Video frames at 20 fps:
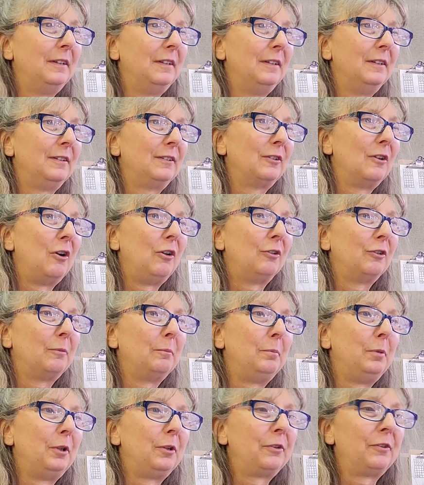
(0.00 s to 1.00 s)
is called
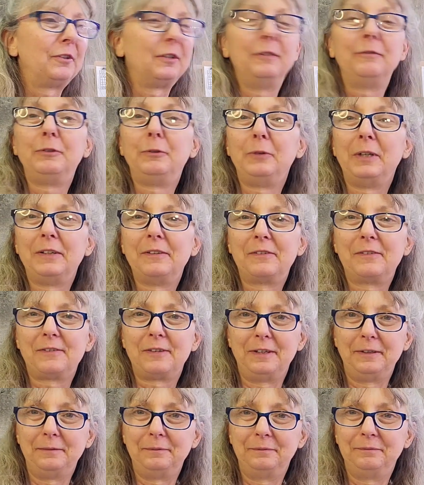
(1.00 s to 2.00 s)
Birth of a Red
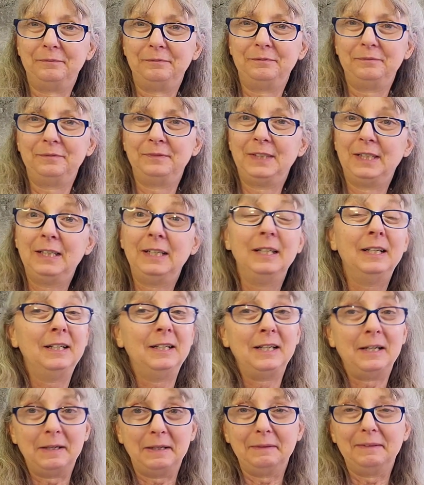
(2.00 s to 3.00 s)
Sun
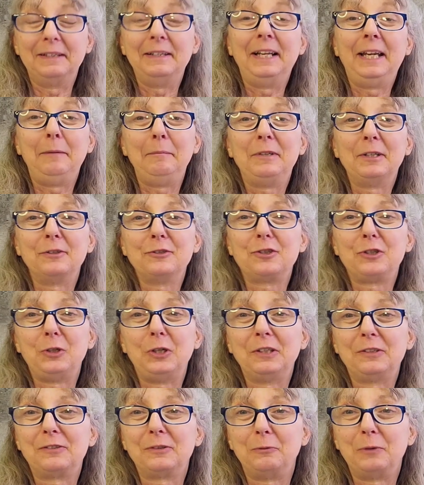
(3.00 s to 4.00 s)
the name tells you
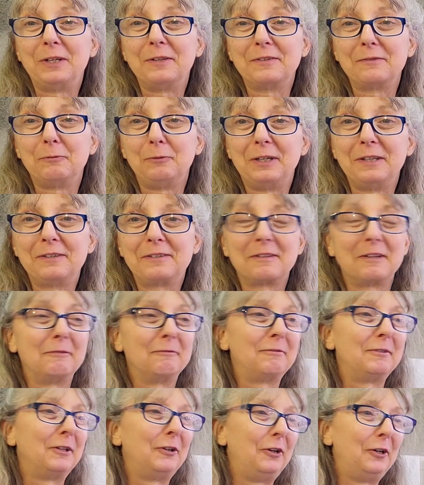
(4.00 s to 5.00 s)
it's a red, red
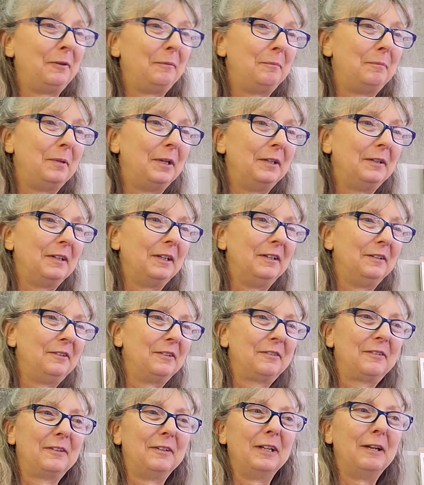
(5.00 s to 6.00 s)
sunflower, but I
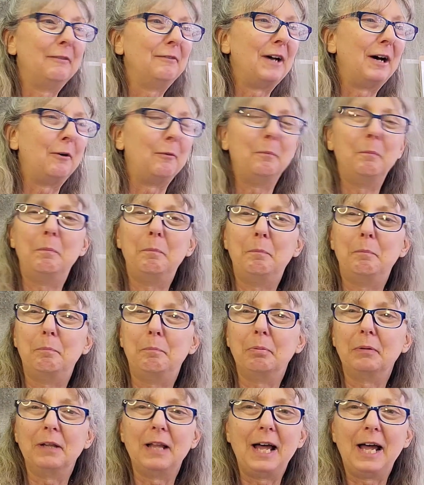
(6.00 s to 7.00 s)
just love how
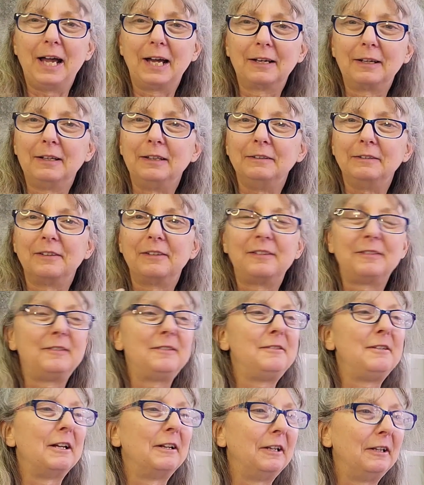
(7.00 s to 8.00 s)
black and
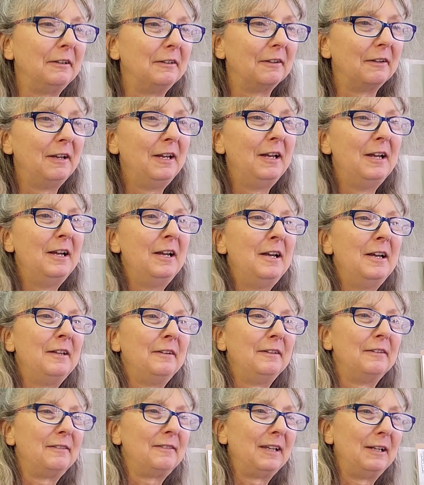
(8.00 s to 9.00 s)
stunning the,
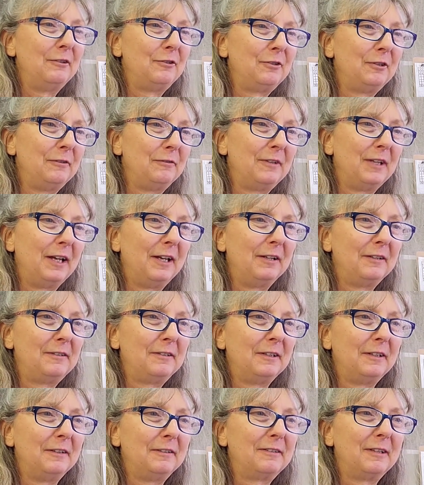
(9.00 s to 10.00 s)
the center of that
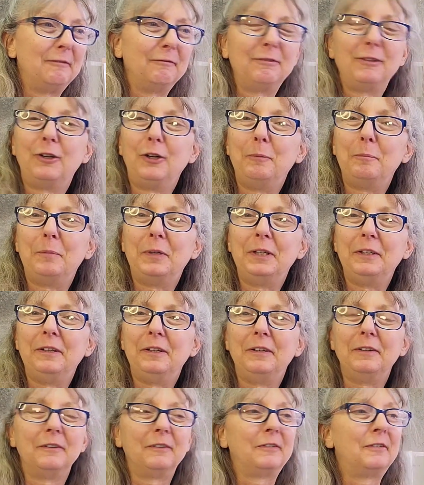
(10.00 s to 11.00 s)
uh, sunflower bud
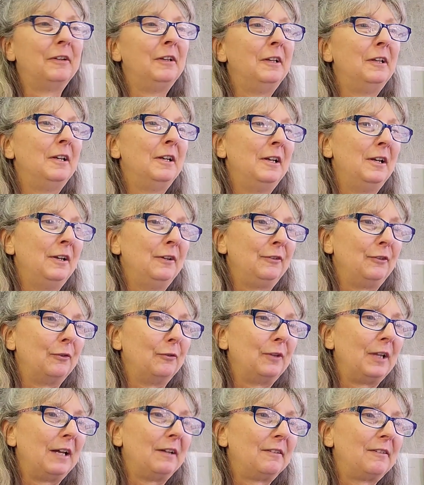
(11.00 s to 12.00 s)
is. So
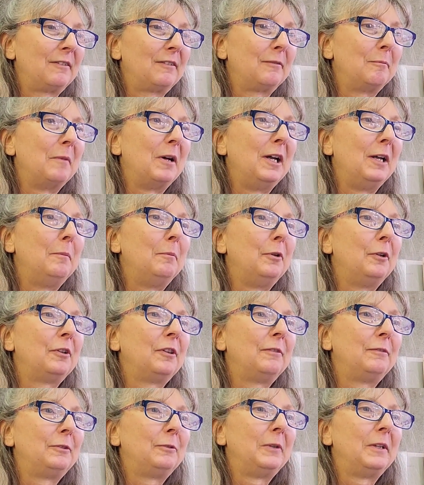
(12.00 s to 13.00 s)
that's my Birth
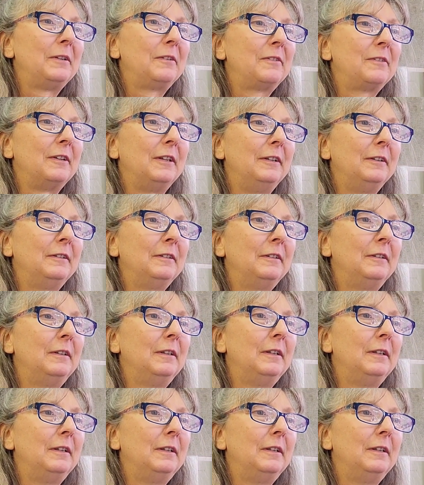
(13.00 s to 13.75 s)
of a Red Sun.